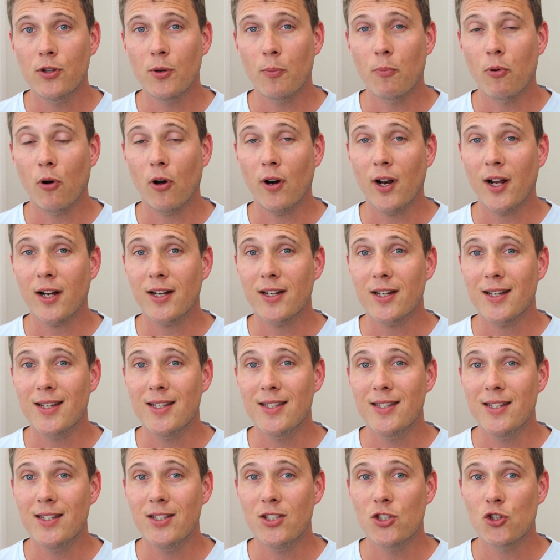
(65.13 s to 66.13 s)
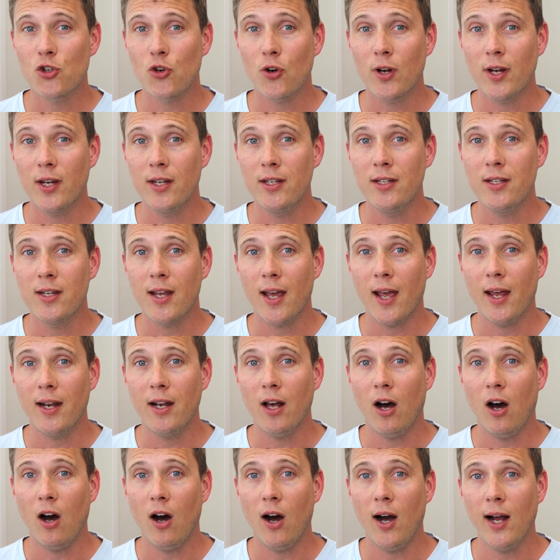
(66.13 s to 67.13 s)
the product is in trend and
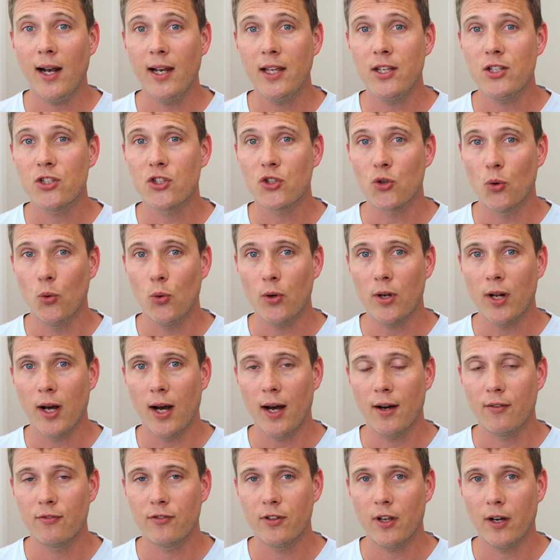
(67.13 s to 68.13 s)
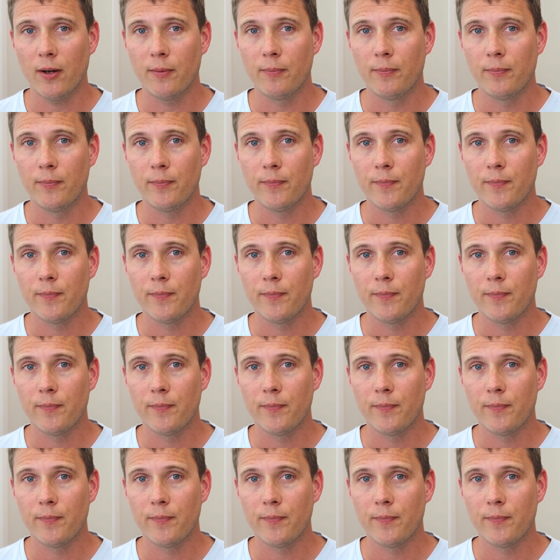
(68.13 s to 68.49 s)
highly sought after.